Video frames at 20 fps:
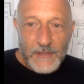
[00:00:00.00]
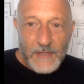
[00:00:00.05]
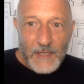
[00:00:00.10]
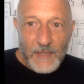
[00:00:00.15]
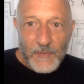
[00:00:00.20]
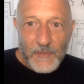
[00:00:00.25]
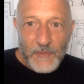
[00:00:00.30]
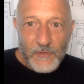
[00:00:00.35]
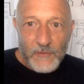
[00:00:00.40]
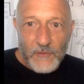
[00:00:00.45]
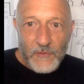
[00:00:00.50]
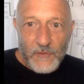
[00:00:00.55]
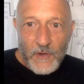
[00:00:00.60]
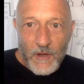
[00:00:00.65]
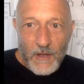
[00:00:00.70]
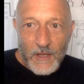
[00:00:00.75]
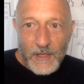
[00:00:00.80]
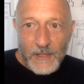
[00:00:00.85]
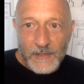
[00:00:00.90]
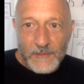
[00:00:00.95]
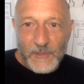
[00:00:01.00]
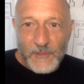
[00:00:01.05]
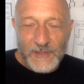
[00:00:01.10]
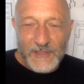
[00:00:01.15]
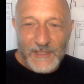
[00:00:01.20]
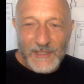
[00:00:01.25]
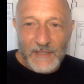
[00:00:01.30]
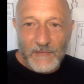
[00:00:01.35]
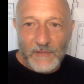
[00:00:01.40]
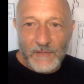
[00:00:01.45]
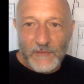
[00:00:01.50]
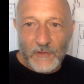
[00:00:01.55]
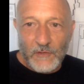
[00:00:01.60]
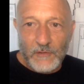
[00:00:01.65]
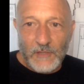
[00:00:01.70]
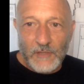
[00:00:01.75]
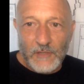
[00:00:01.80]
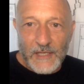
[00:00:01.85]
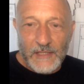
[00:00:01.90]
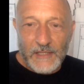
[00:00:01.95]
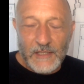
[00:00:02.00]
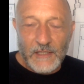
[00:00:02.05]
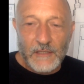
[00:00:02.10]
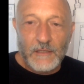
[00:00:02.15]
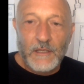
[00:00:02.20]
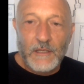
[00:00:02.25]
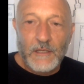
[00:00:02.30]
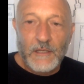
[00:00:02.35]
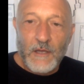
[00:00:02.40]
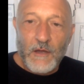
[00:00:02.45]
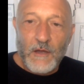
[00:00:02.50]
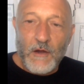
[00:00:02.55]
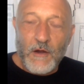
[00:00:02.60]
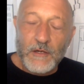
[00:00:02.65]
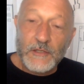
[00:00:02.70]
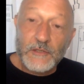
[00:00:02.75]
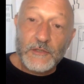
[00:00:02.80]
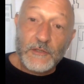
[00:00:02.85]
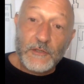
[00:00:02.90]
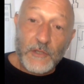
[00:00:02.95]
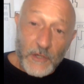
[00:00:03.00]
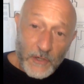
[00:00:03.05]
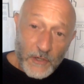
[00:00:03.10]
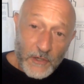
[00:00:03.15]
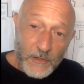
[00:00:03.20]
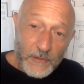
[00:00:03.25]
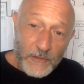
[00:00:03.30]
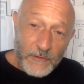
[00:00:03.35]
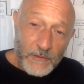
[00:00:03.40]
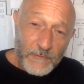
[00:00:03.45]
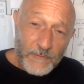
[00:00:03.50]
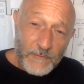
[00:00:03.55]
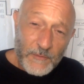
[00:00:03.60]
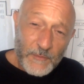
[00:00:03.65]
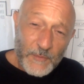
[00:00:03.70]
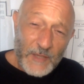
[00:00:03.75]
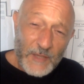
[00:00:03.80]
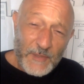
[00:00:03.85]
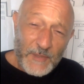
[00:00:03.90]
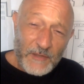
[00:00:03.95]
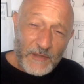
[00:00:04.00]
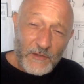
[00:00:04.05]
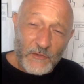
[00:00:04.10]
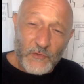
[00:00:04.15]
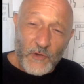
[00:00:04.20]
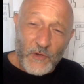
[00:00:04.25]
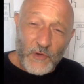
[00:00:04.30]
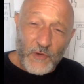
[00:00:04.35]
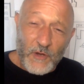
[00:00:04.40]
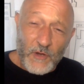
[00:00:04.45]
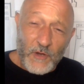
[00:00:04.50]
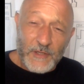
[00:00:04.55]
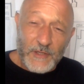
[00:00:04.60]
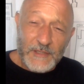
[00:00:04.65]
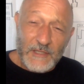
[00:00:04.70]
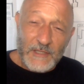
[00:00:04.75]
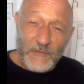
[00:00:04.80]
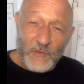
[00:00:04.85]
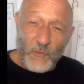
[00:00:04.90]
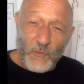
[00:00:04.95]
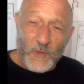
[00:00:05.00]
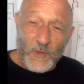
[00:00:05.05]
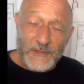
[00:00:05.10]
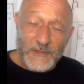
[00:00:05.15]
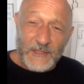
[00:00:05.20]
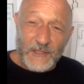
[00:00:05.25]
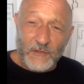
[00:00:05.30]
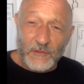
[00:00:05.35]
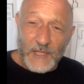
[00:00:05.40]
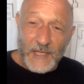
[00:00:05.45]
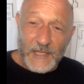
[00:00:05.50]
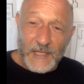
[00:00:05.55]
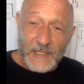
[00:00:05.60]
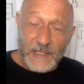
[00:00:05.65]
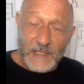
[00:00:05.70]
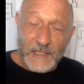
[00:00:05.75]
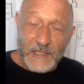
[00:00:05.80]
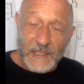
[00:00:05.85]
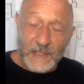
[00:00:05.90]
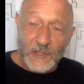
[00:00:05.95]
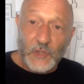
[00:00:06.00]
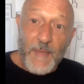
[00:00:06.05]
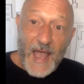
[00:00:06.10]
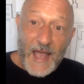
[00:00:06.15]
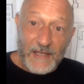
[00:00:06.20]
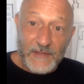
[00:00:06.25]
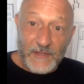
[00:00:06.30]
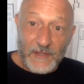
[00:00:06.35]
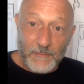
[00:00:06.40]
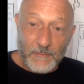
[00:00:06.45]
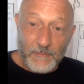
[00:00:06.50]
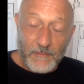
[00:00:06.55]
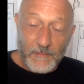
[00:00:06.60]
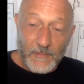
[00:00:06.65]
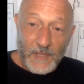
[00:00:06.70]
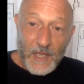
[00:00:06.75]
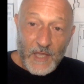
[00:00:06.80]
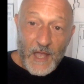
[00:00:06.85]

Keep your drawings, because even if you don't like it, artists learn from keeping their drawings, even the ones they don't like, and looking back at them.